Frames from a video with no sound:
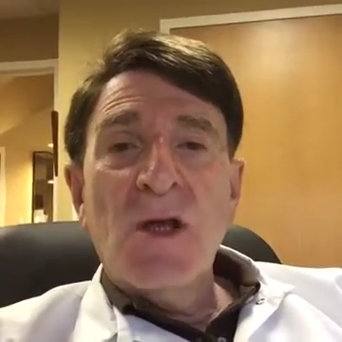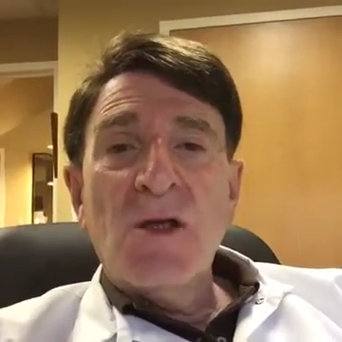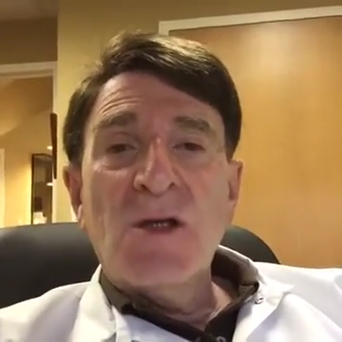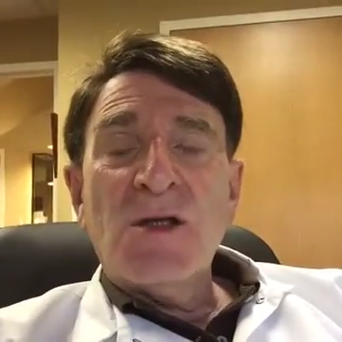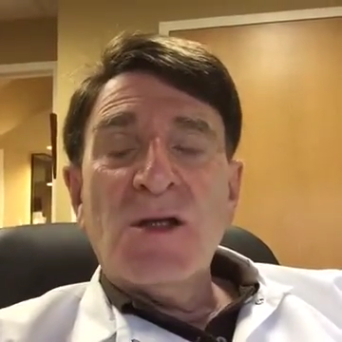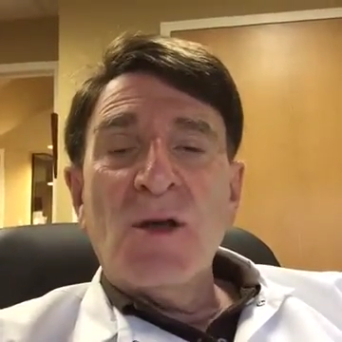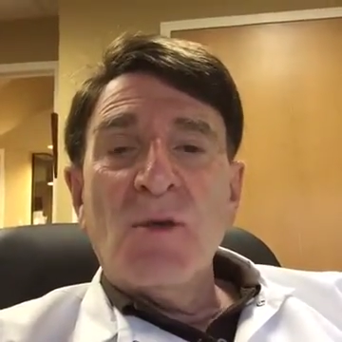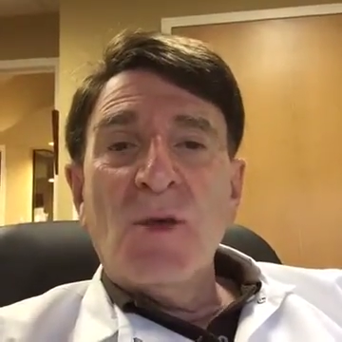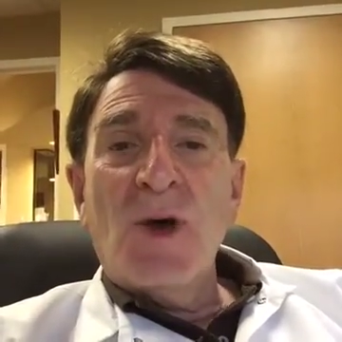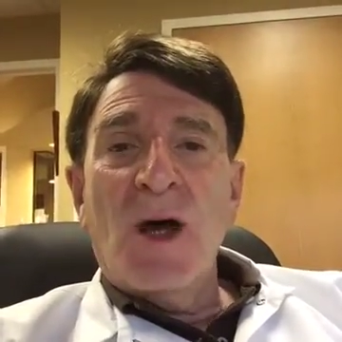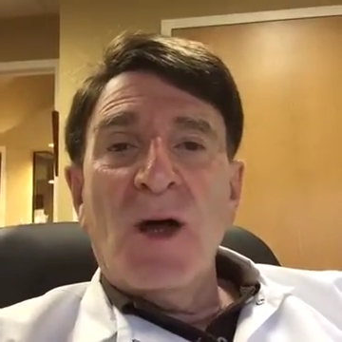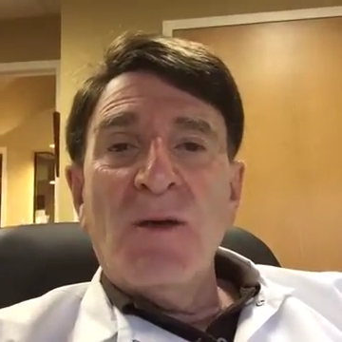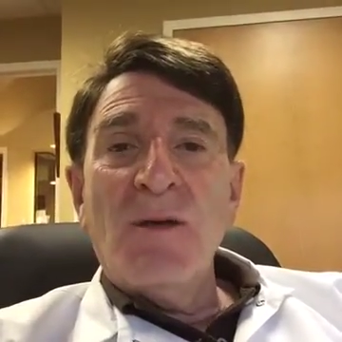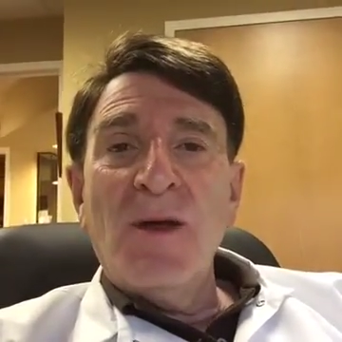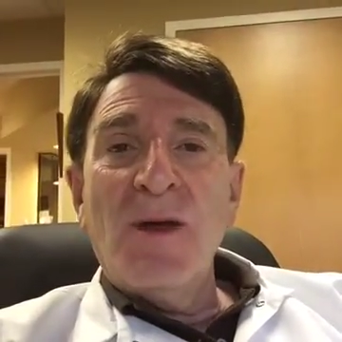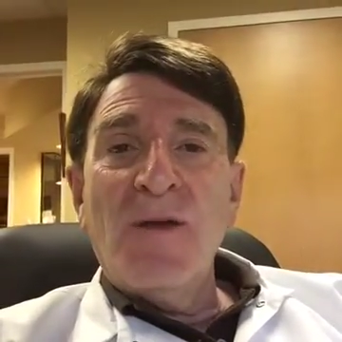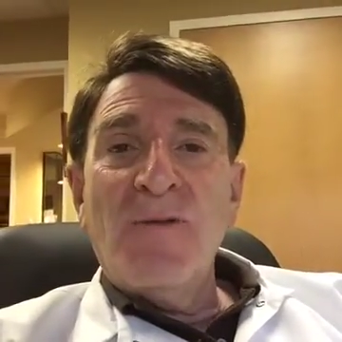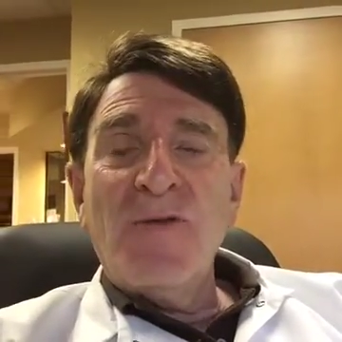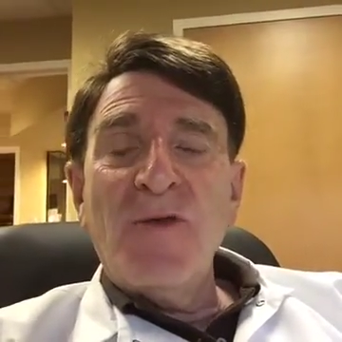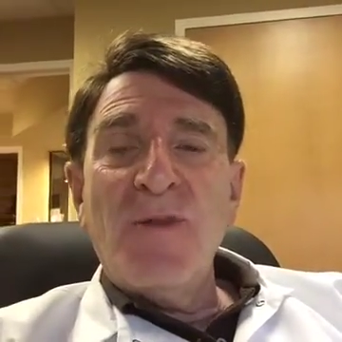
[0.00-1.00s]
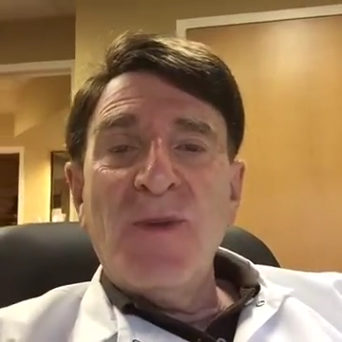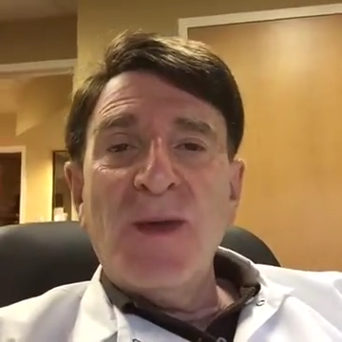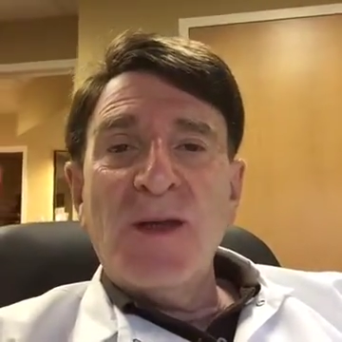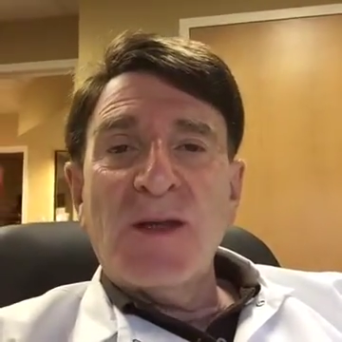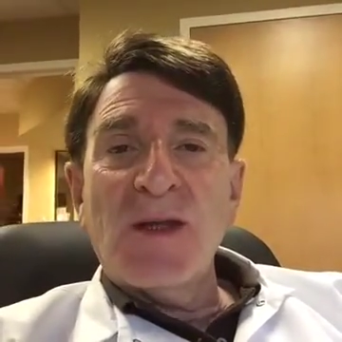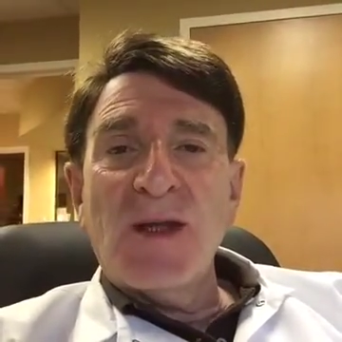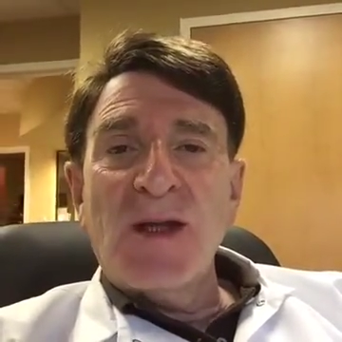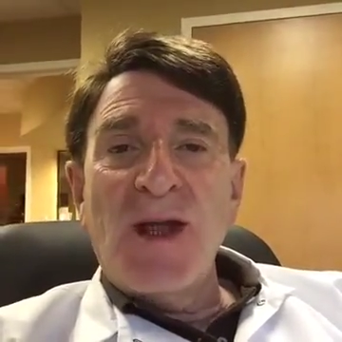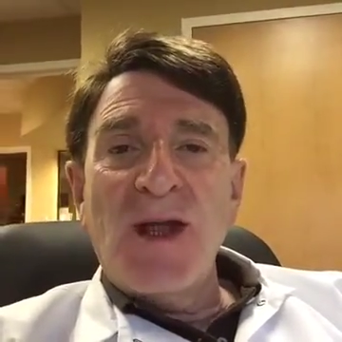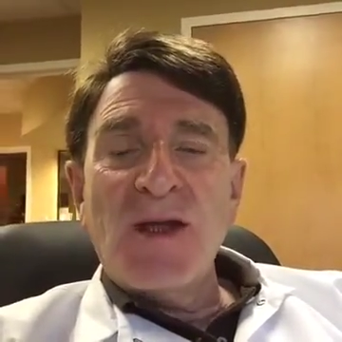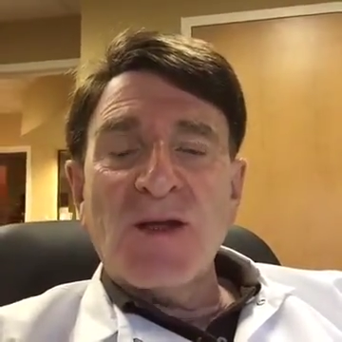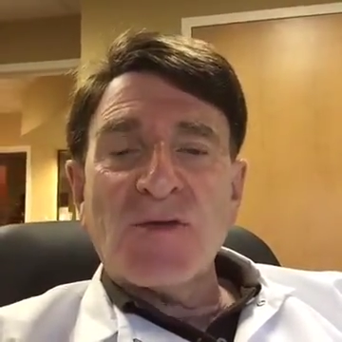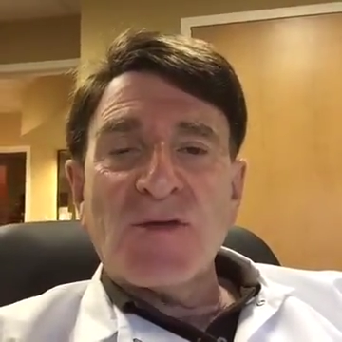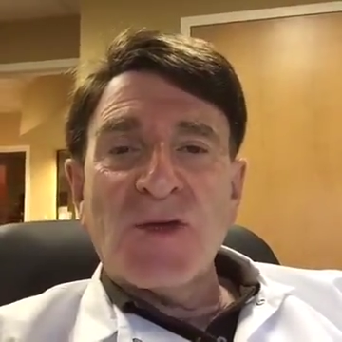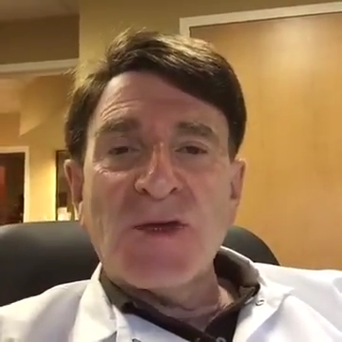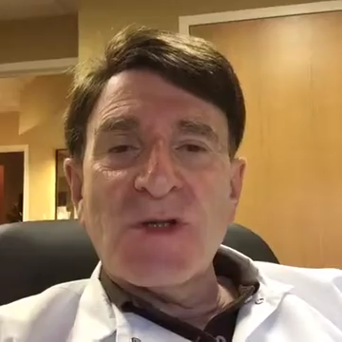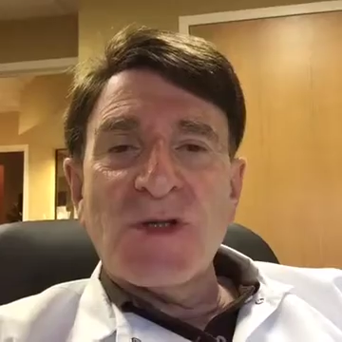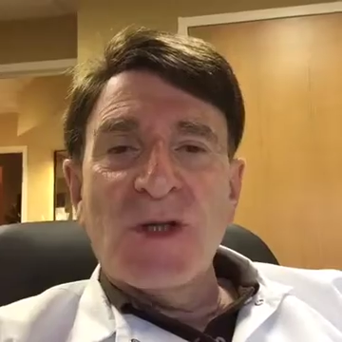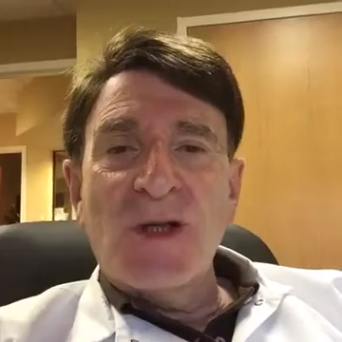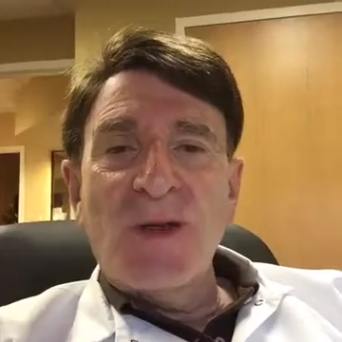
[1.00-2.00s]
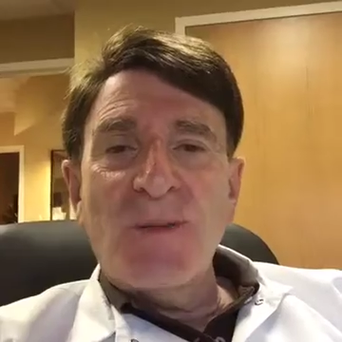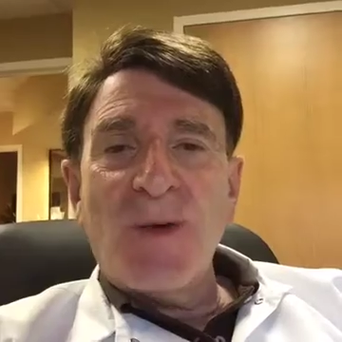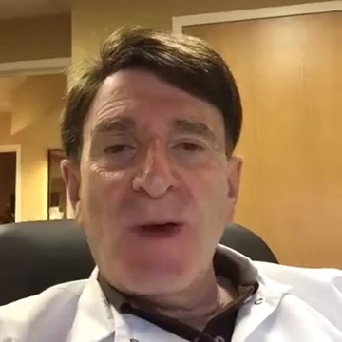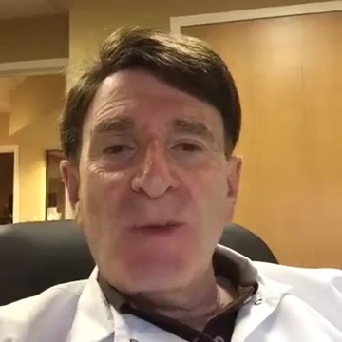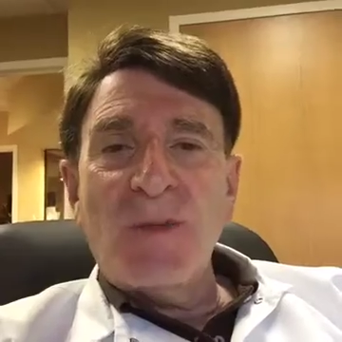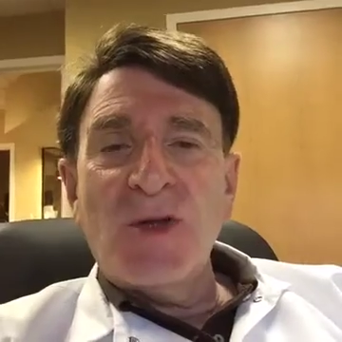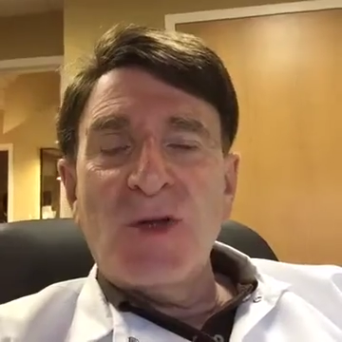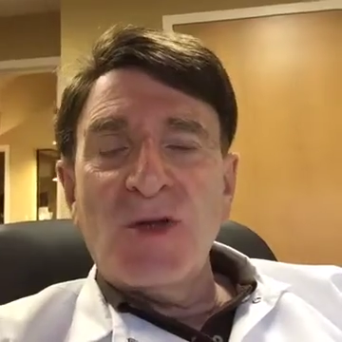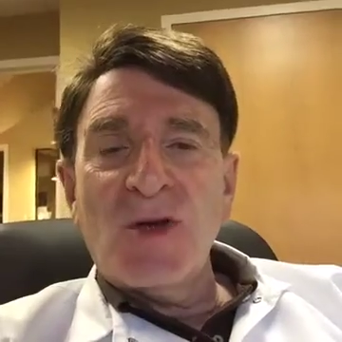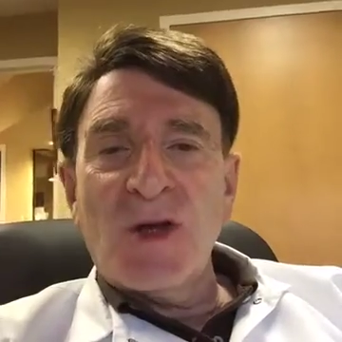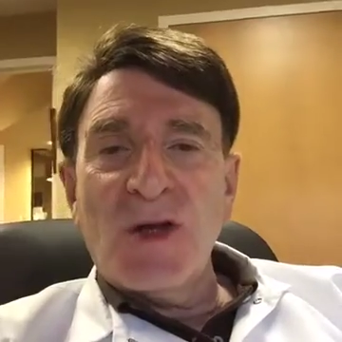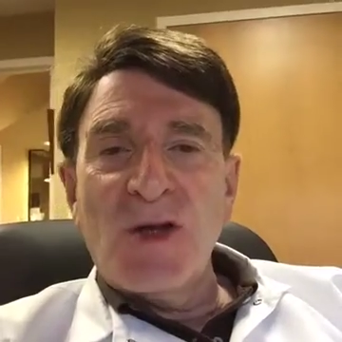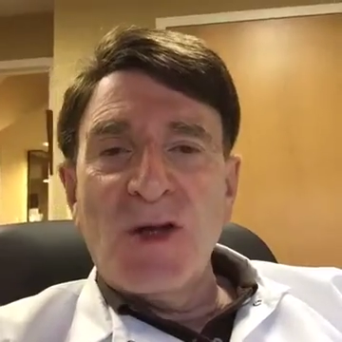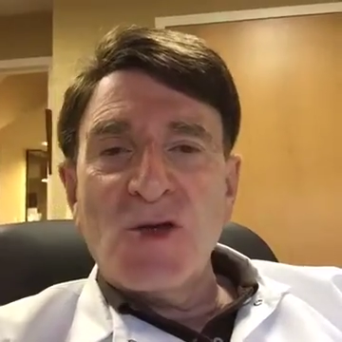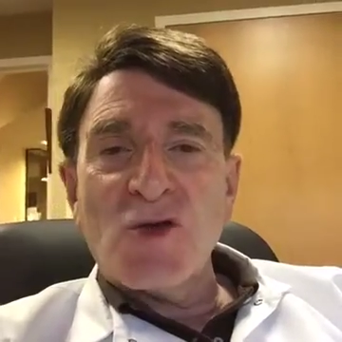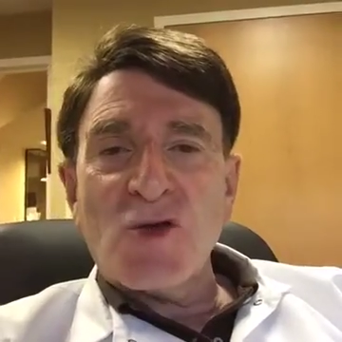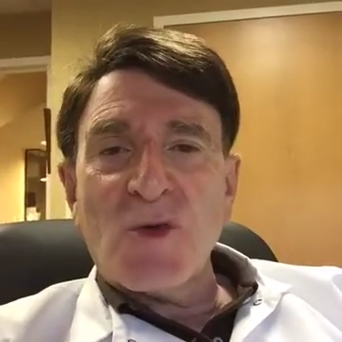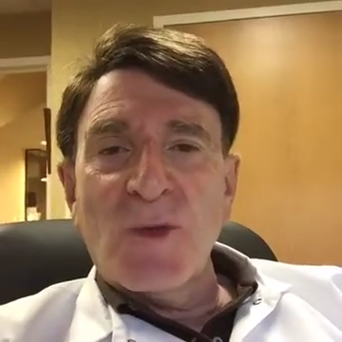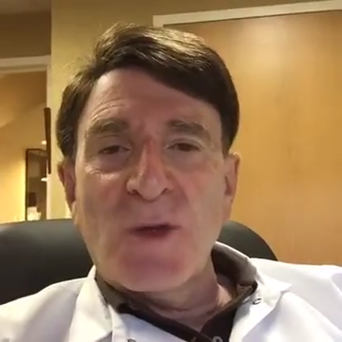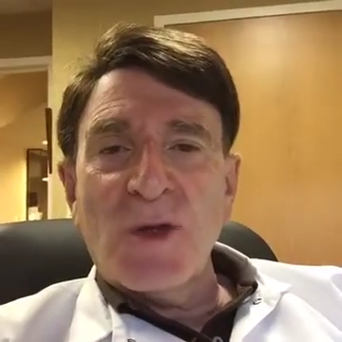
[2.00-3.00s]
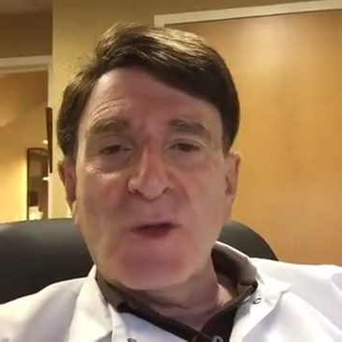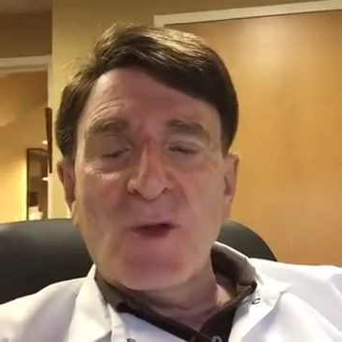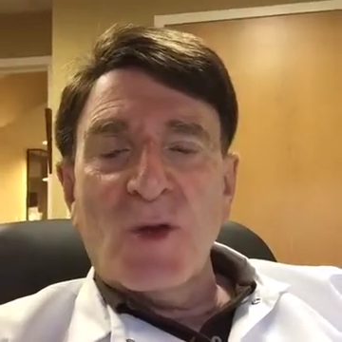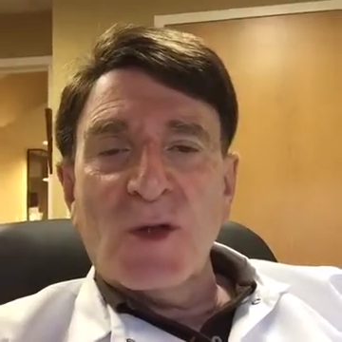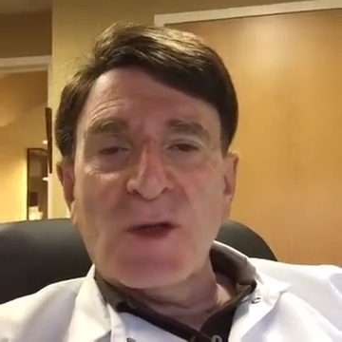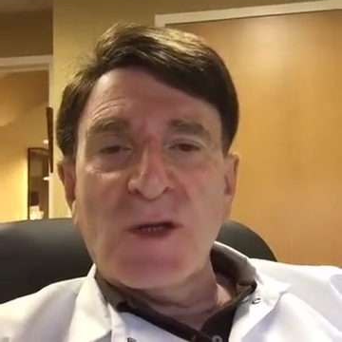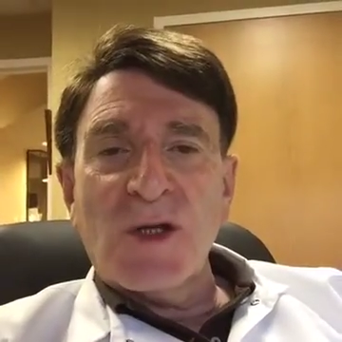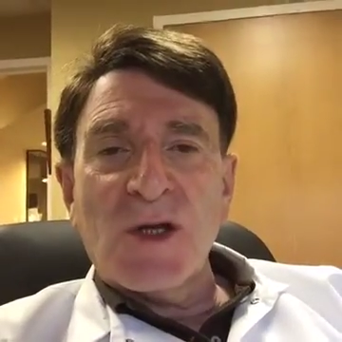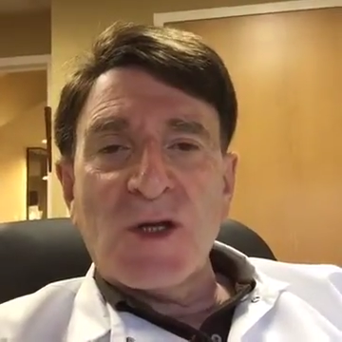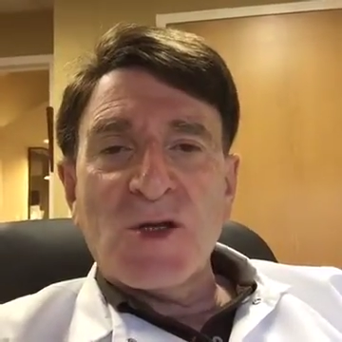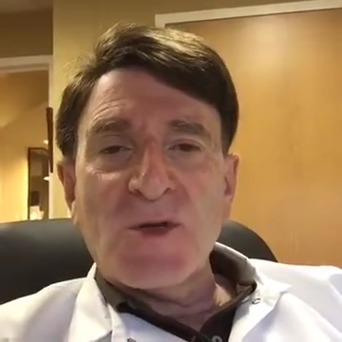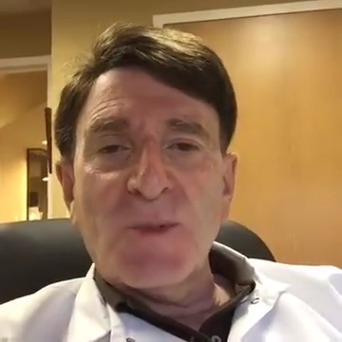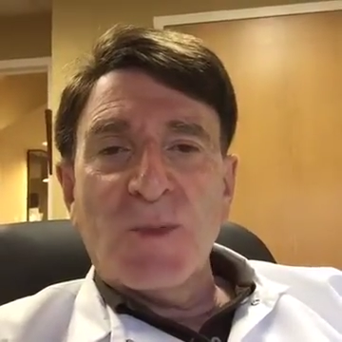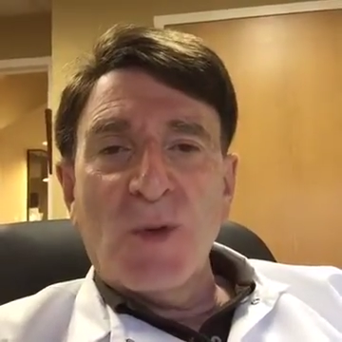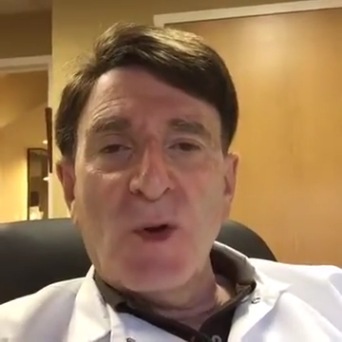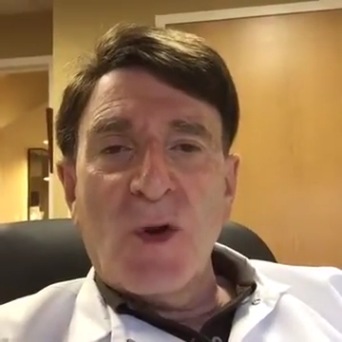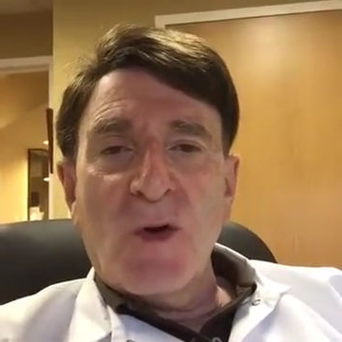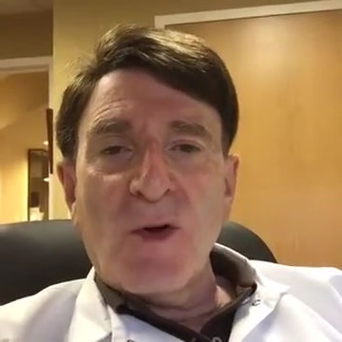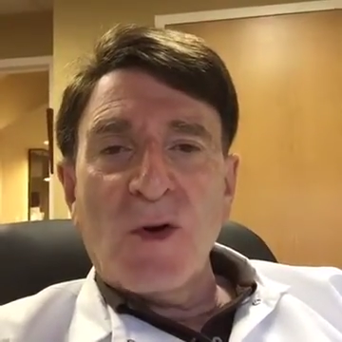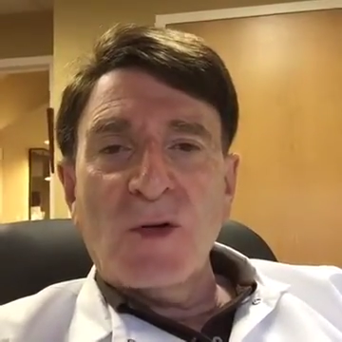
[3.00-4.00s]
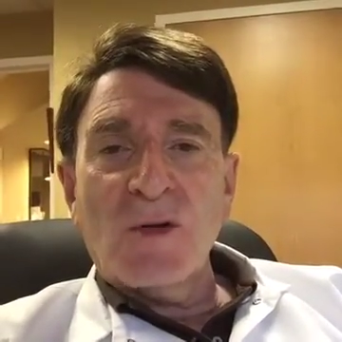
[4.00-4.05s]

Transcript: You see, if you've been to the dentist recently, you probably took an instrument called an explorer.